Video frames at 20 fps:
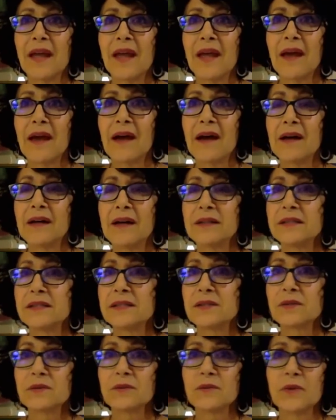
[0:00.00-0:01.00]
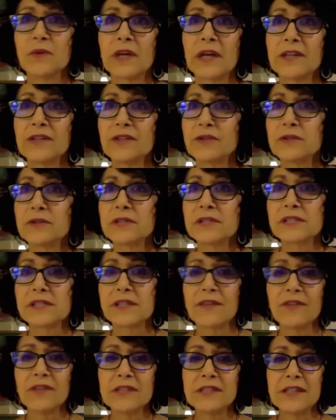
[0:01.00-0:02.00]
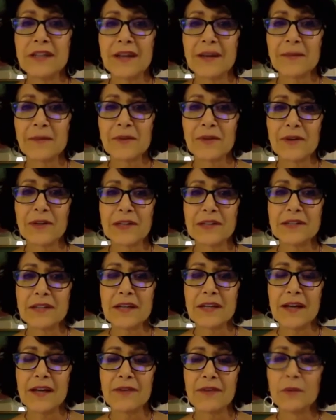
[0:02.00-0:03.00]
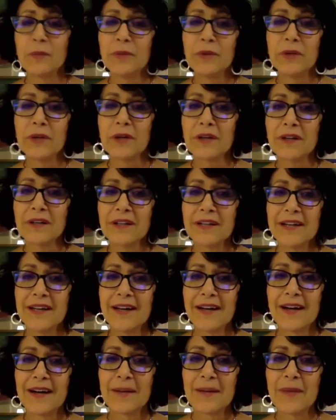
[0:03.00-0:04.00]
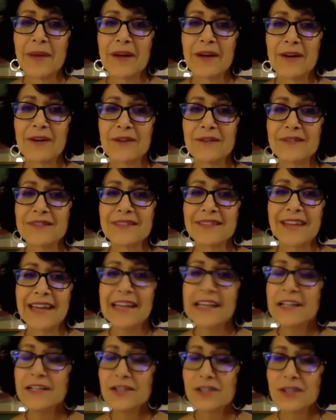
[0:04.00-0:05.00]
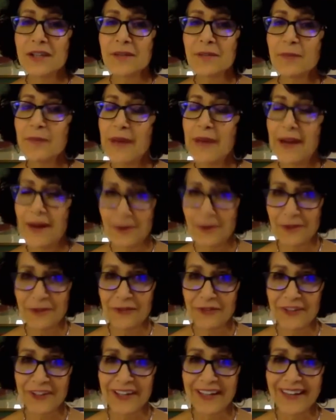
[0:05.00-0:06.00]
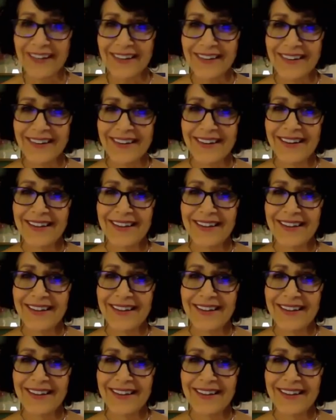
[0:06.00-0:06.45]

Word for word: And when I turn 70, I'm going to have a book about aging powerfully.